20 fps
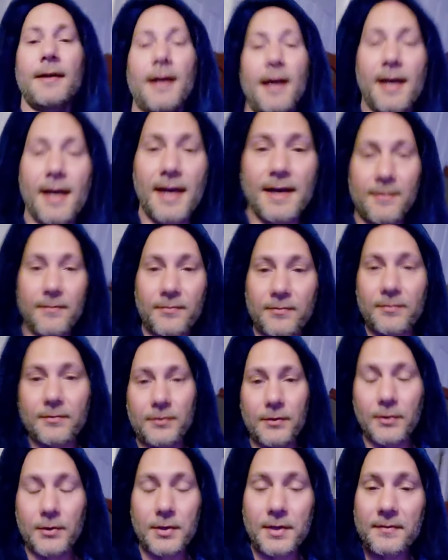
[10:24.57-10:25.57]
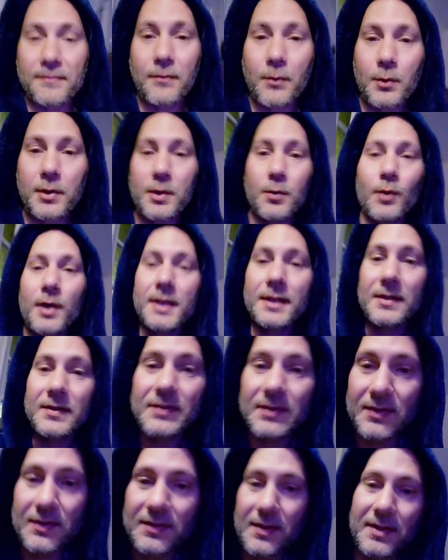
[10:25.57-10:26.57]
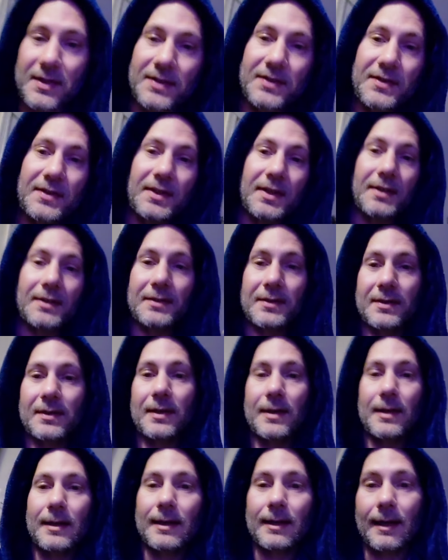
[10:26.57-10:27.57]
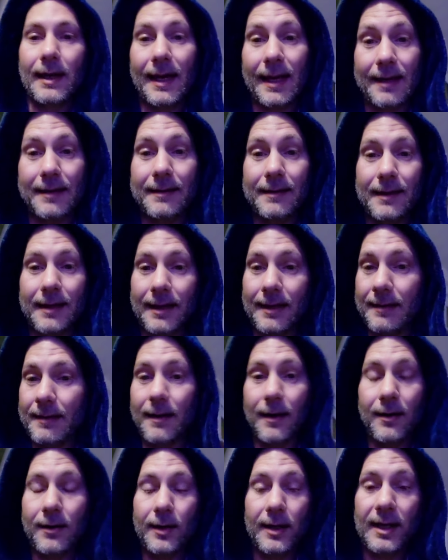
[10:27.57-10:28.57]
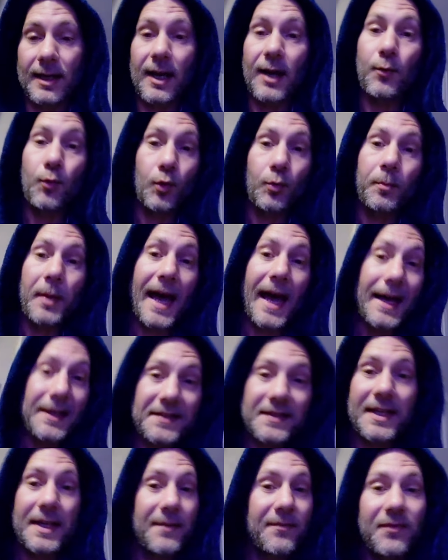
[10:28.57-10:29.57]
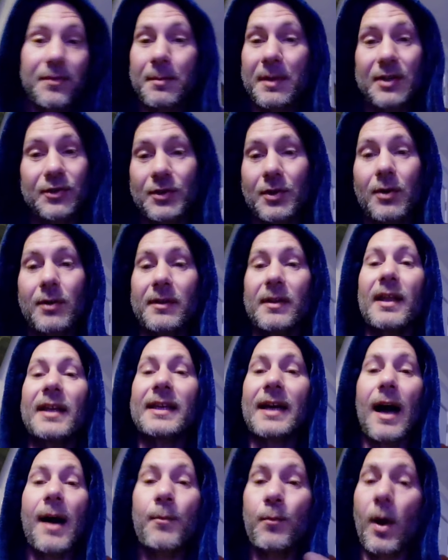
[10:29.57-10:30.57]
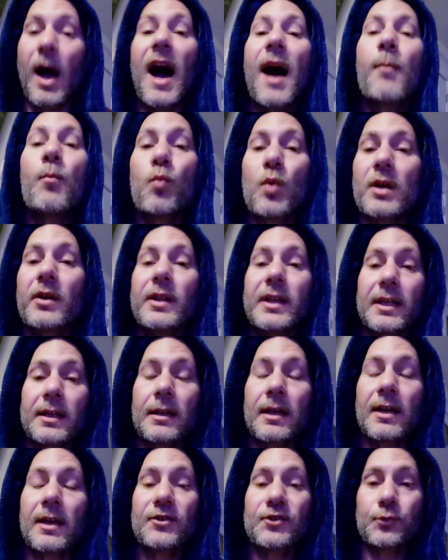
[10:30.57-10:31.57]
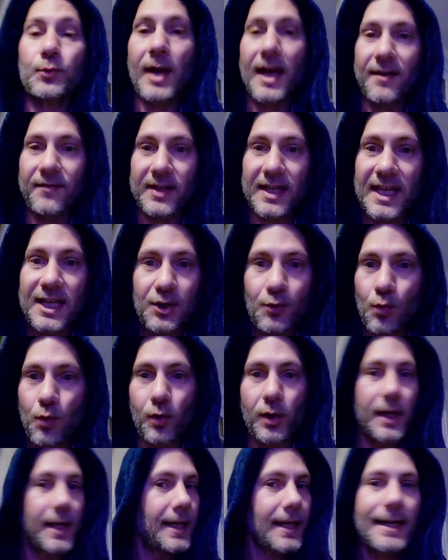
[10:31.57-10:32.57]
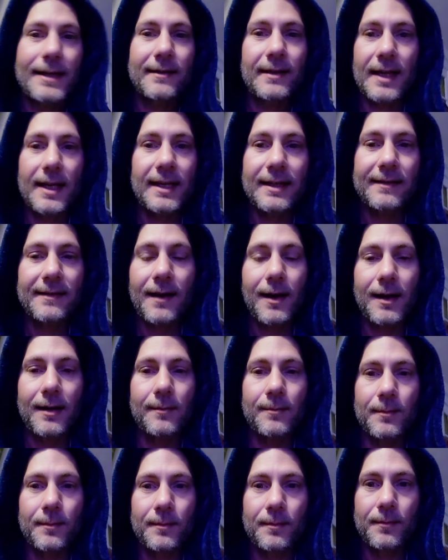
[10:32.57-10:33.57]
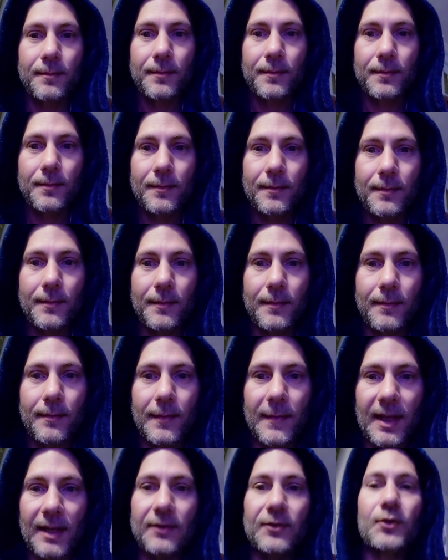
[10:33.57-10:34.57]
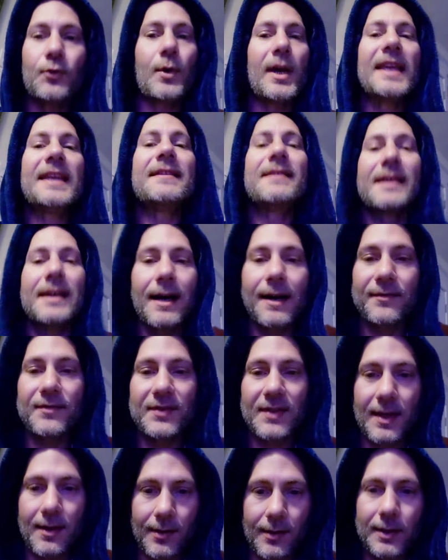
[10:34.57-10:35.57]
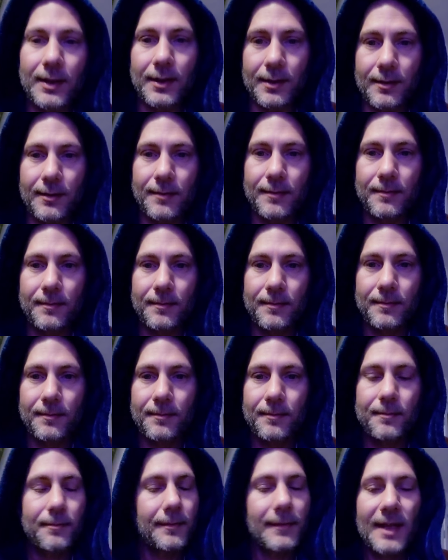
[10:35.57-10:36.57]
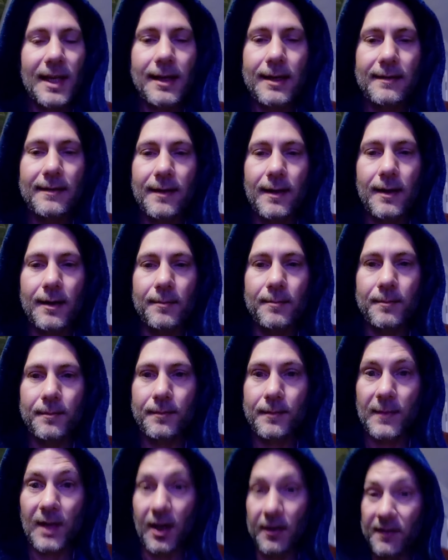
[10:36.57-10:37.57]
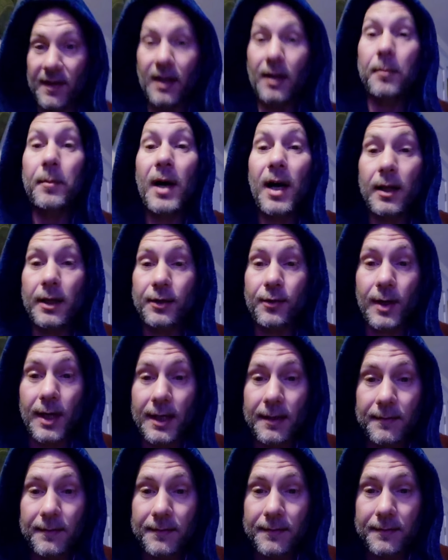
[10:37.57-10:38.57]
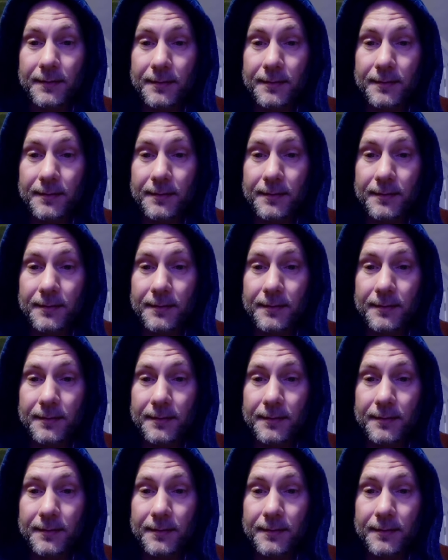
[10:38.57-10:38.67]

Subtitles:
I have 30, 40 witnesses to these things. And I will pass that information on. Like I'm willing to have an inquiry in any time into anything I've said on here. Anytime. I'll take a polygraph.